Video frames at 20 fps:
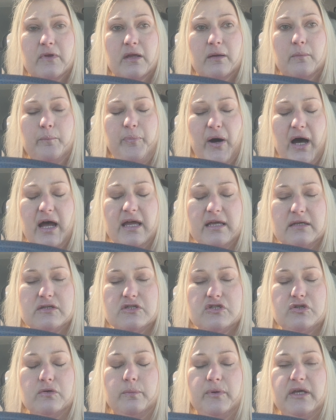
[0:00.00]

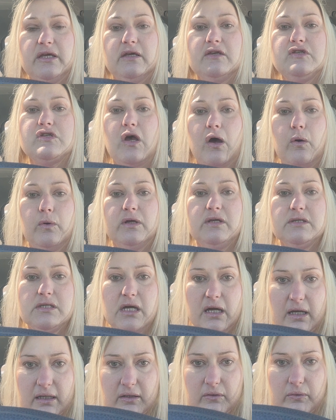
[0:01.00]
But to be so
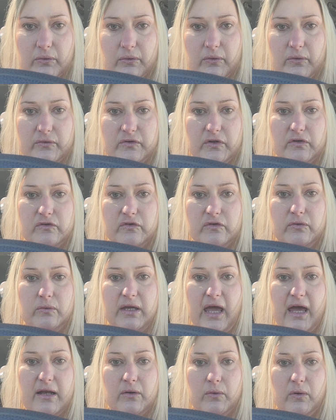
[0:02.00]
entitled to
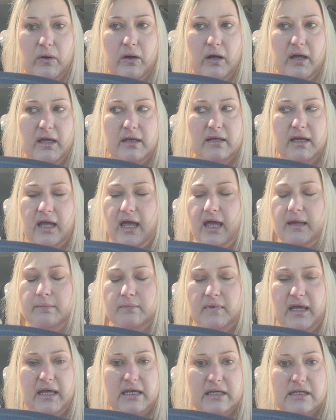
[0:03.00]
get on
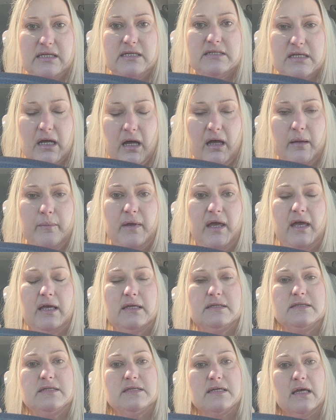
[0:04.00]
and make these
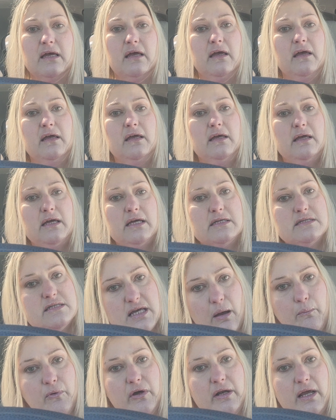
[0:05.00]
comments, and
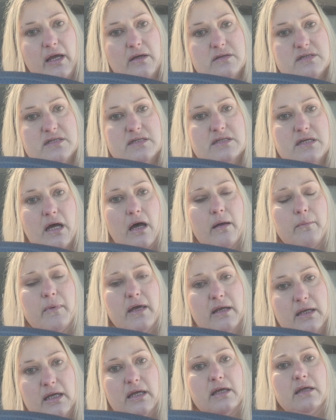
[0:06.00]
someone else is
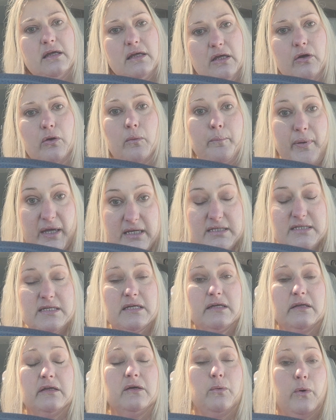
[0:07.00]
commenting,
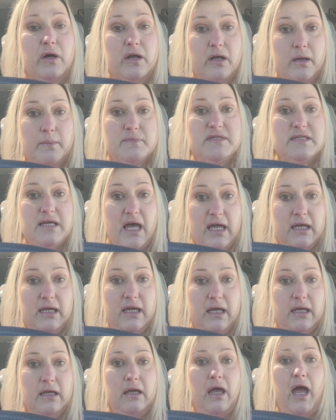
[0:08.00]
basically what I'm
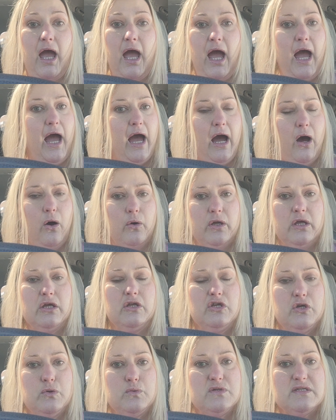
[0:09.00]
saying, how
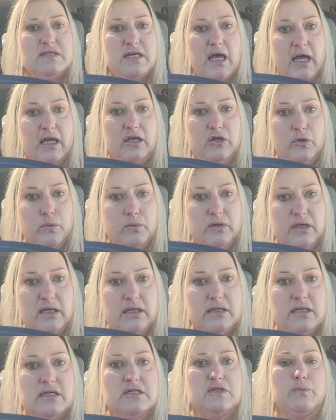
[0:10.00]
can you say you
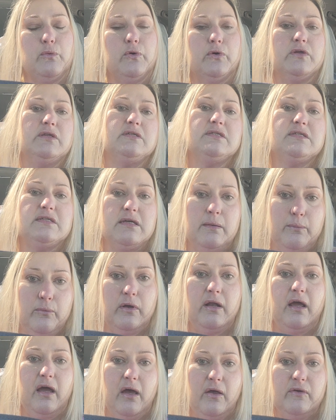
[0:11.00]
need this more than
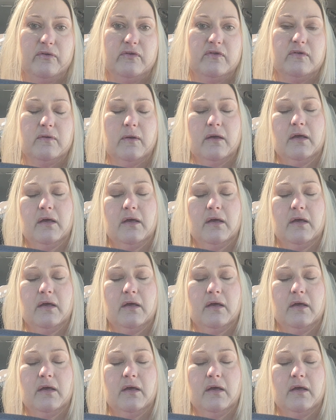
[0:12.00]
someone else?